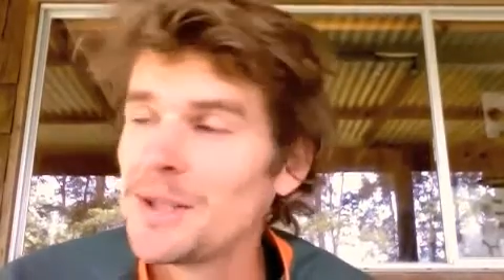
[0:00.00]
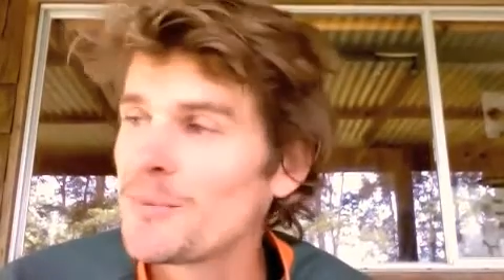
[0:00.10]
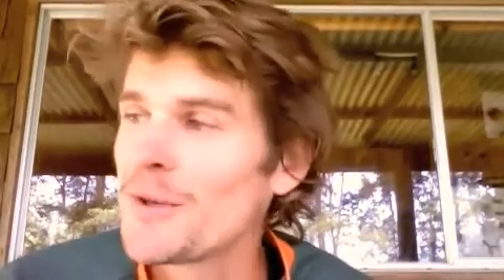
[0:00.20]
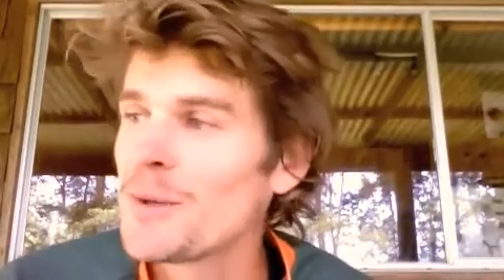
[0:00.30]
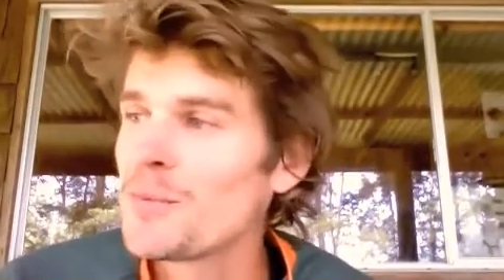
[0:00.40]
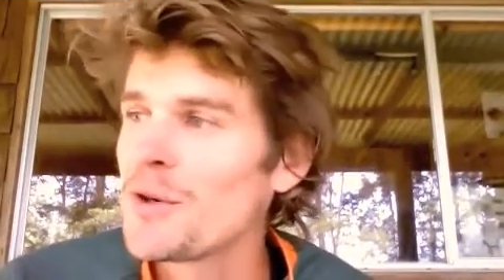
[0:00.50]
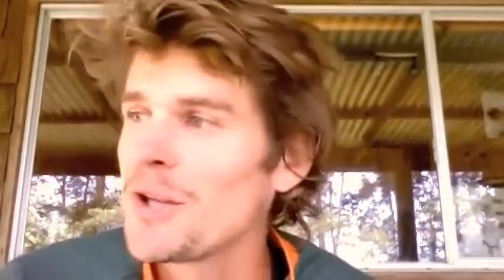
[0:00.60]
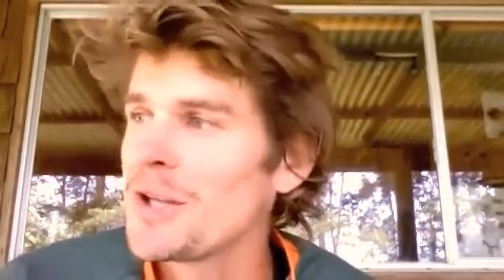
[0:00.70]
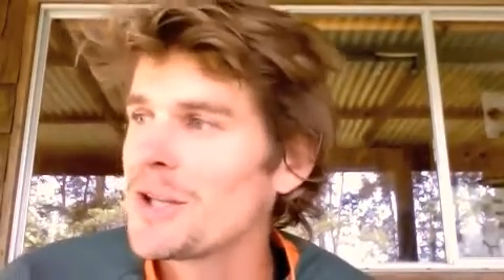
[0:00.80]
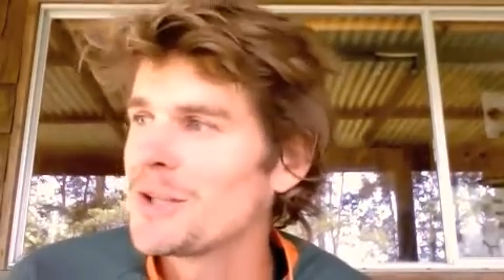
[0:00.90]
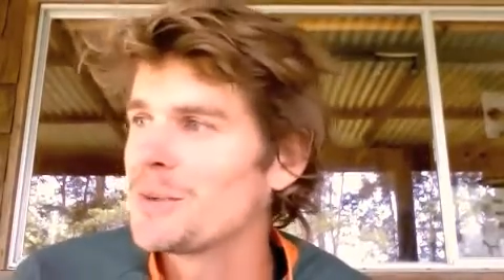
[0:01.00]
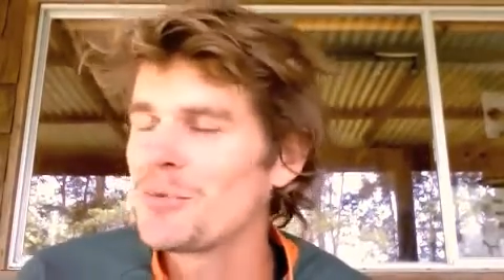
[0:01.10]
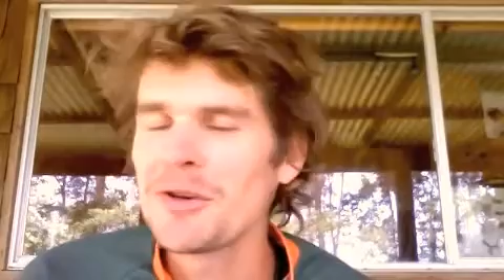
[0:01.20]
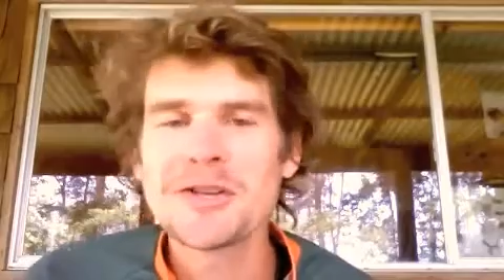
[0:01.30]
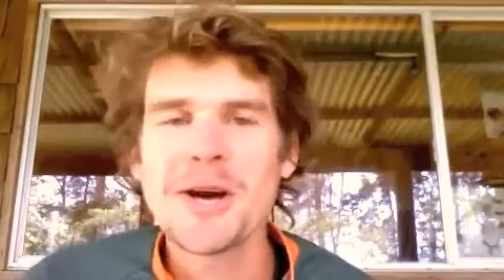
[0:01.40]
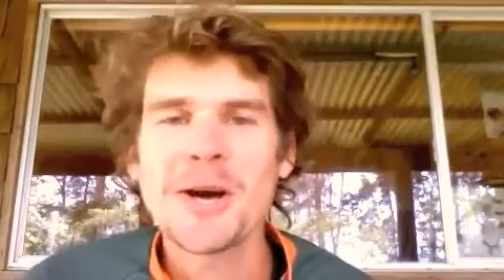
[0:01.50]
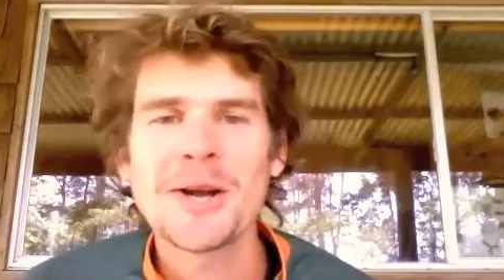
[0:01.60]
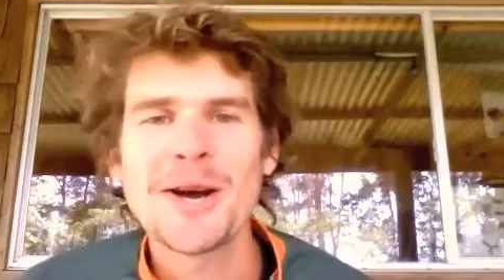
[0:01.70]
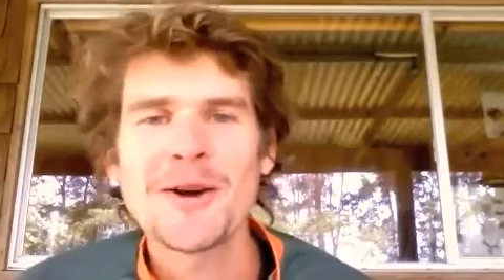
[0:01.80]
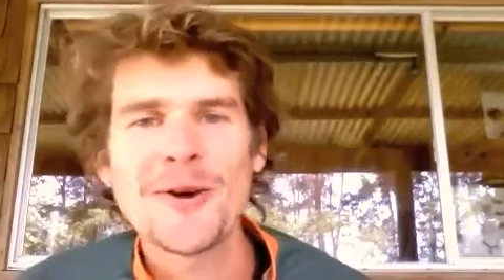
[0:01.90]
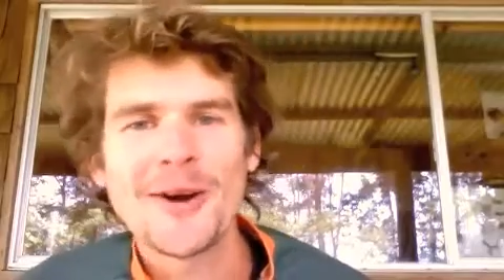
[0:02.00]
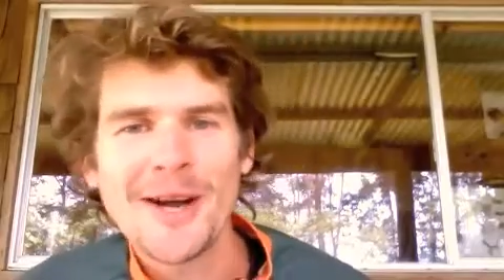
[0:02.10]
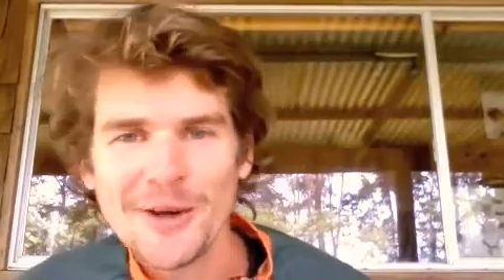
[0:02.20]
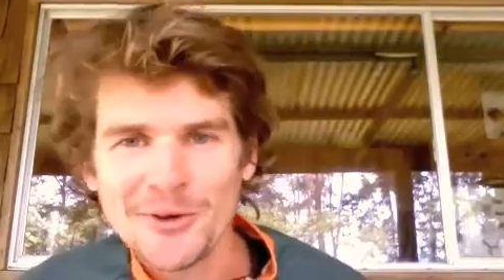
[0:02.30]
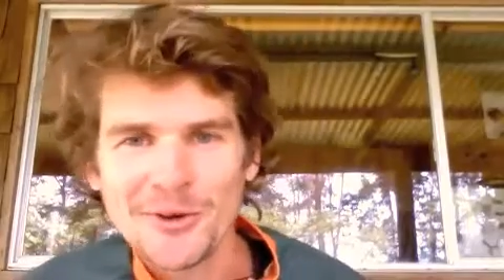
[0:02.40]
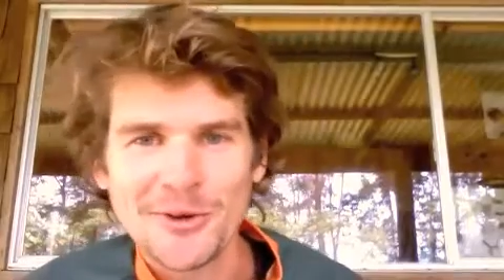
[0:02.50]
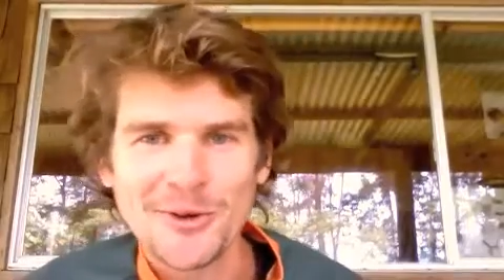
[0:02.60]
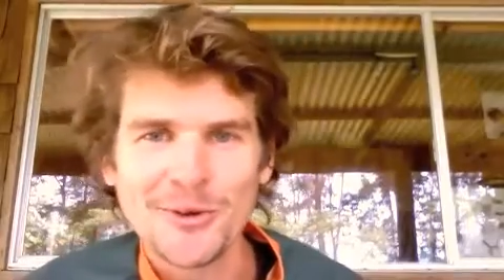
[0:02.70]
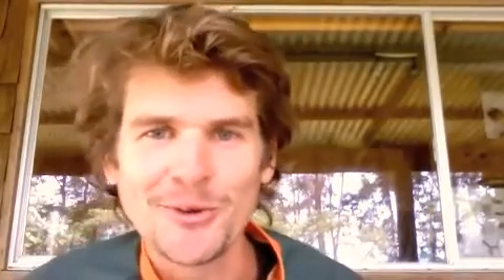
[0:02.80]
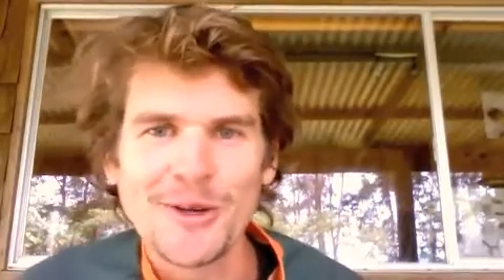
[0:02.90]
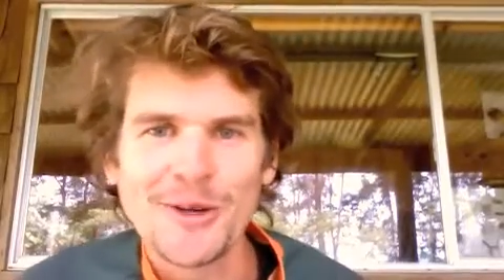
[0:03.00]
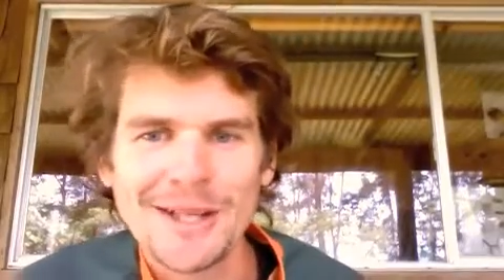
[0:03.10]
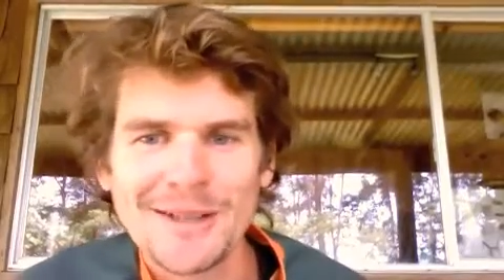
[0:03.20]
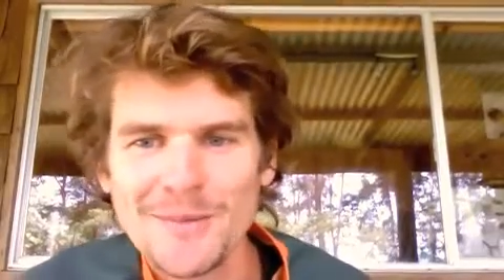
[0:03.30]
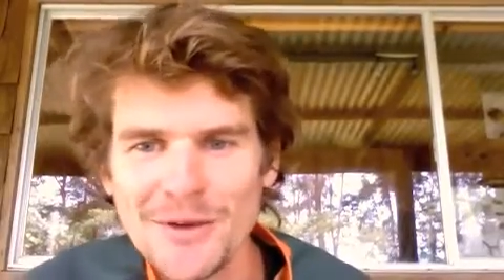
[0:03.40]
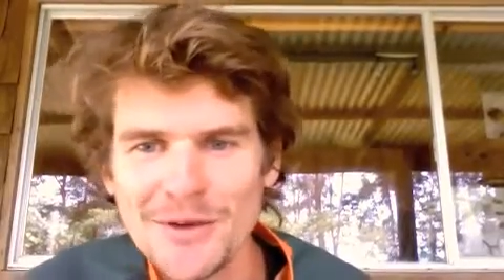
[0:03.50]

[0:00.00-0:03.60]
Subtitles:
I'm feeling pretty tuckered out right now, and this is a good feeling,